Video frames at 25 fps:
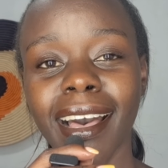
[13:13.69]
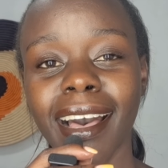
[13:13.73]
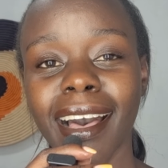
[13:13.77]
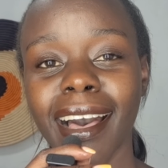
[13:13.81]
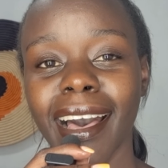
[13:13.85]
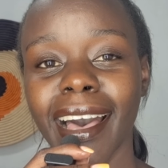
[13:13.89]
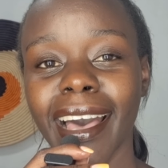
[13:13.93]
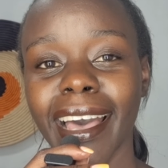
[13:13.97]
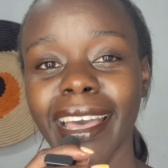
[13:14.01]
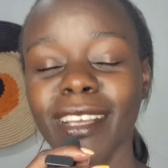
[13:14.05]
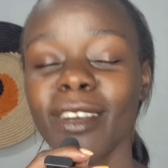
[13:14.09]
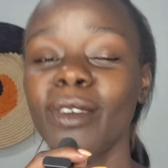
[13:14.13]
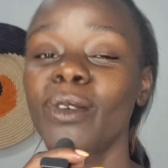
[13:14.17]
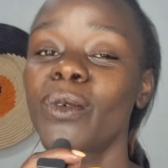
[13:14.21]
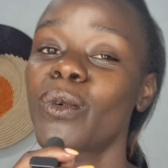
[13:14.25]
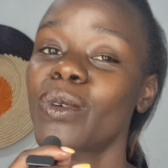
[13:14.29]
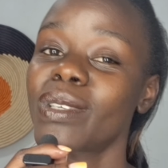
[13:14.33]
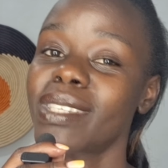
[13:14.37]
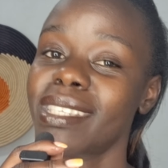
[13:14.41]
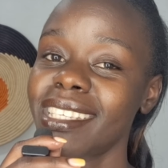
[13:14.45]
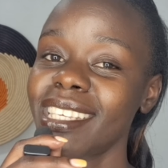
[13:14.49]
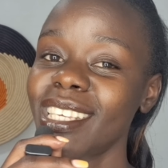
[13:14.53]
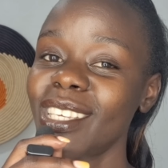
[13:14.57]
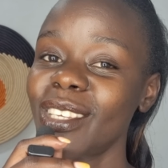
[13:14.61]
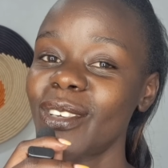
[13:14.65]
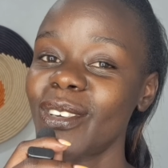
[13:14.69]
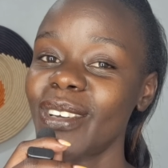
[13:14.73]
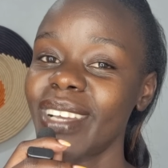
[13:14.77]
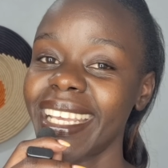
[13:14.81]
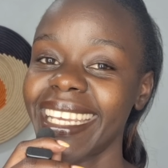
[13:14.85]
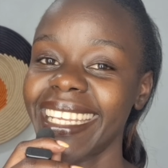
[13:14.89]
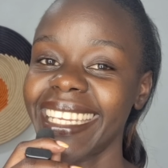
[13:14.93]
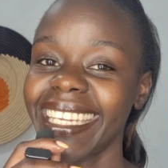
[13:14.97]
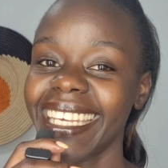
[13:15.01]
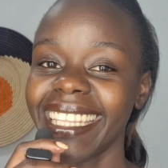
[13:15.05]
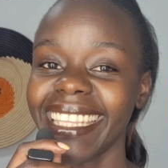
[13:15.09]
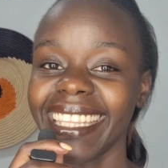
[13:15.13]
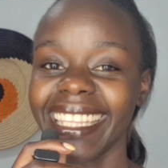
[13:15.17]
I will see you
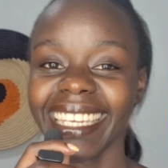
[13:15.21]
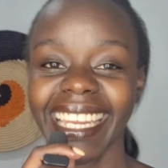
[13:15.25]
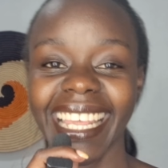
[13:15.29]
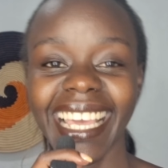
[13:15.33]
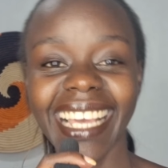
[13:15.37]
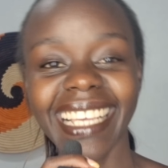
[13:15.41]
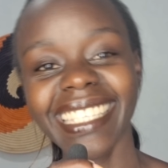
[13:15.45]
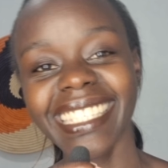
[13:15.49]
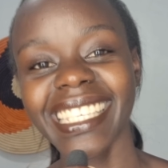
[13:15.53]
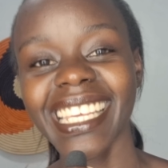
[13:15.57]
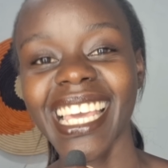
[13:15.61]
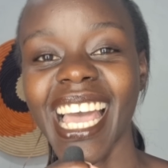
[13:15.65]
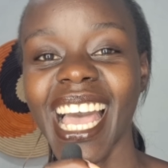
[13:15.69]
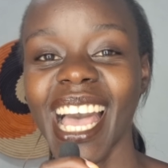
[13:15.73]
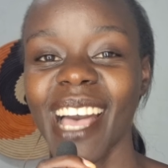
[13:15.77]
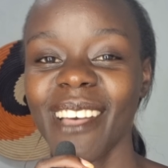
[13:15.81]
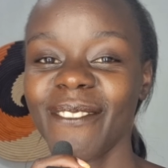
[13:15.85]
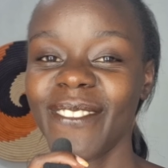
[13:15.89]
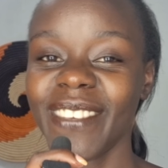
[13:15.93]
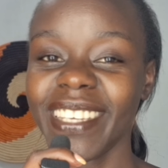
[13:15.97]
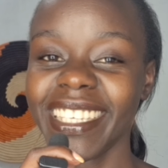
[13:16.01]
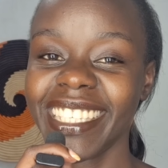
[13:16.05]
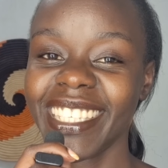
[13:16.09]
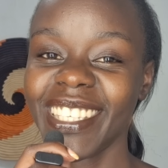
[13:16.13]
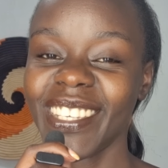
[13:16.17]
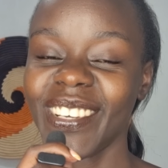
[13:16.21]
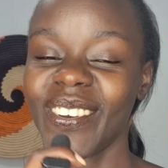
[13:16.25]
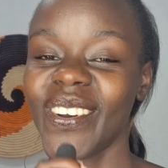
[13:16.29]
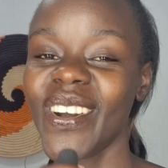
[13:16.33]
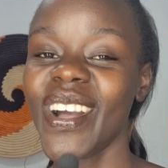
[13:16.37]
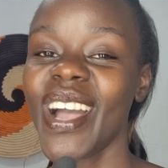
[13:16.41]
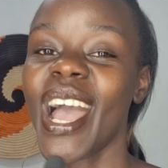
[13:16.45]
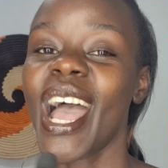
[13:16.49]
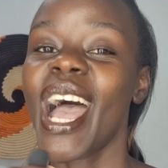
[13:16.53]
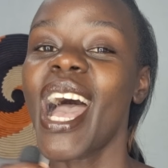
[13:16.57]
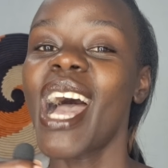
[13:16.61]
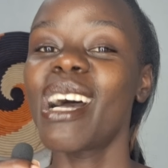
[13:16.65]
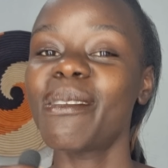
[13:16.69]
in the next
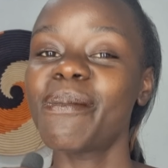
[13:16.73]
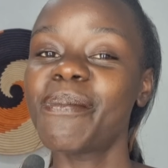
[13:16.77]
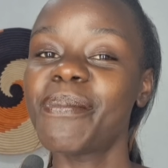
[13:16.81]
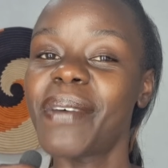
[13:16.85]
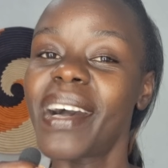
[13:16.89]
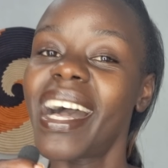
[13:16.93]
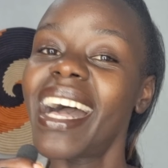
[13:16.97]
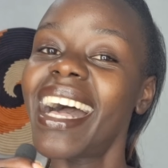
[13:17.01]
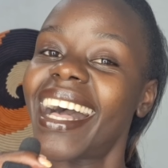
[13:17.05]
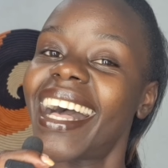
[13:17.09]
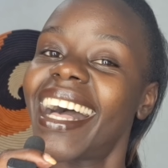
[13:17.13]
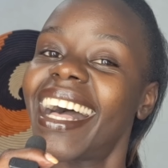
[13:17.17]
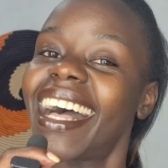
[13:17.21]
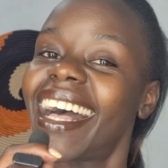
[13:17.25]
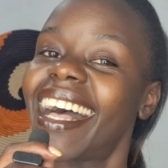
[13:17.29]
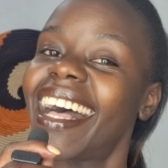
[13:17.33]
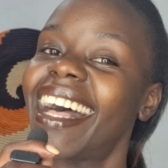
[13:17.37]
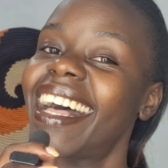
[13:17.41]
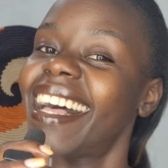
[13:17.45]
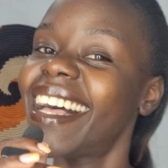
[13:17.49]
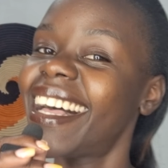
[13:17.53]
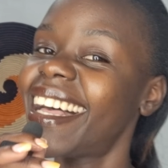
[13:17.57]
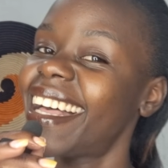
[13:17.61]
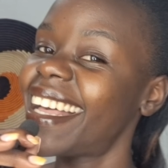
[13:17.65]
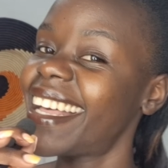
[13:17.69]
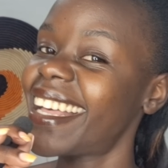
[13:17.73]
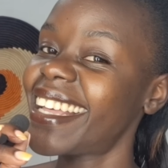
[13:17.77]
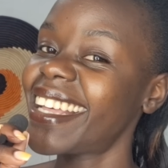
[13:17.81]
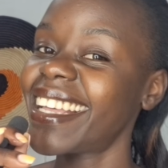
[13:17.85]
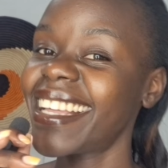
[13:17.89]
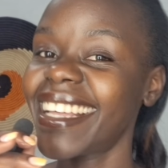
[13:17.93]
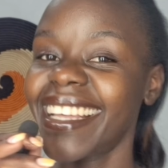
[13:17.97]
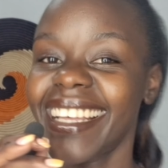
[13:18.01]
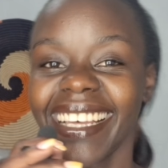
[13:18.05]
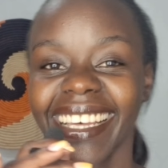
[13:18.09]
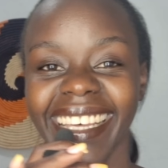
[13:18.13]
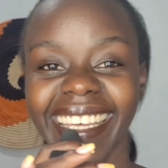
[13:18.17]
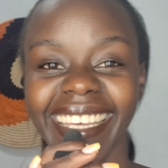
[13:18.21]
video.
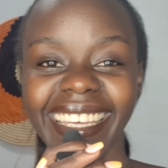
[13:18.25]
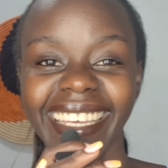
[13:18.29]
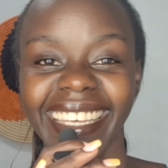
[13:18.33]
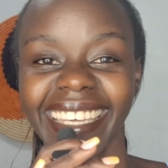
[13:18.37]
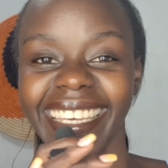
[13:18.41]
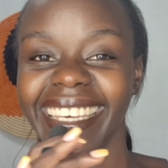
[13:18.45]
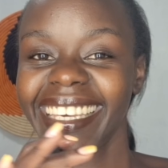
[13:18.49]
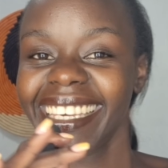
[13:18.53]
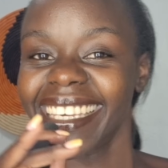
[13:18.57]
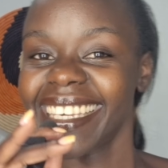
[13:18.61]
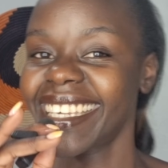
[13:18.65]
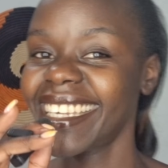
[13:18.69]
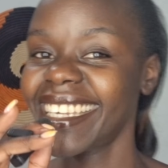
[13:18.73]
Bye.